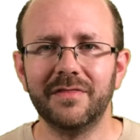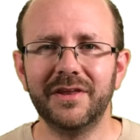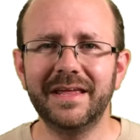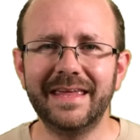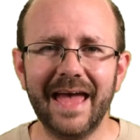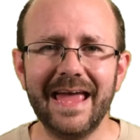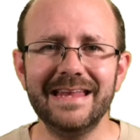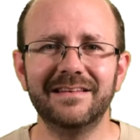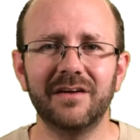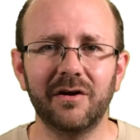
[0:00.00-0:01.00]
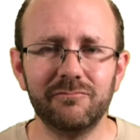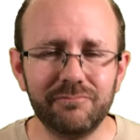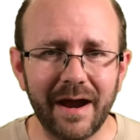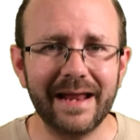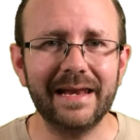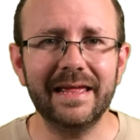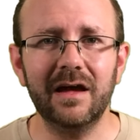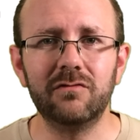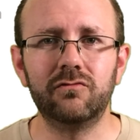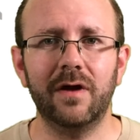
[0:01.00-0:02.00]
that again directly
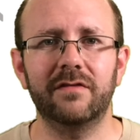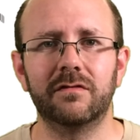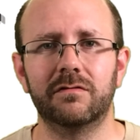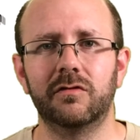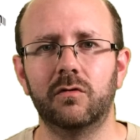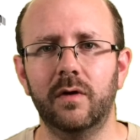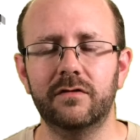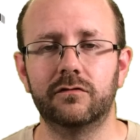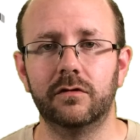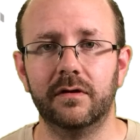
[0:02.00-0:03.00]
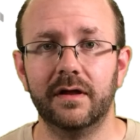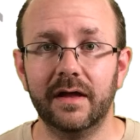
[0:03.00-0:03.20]
addresses the question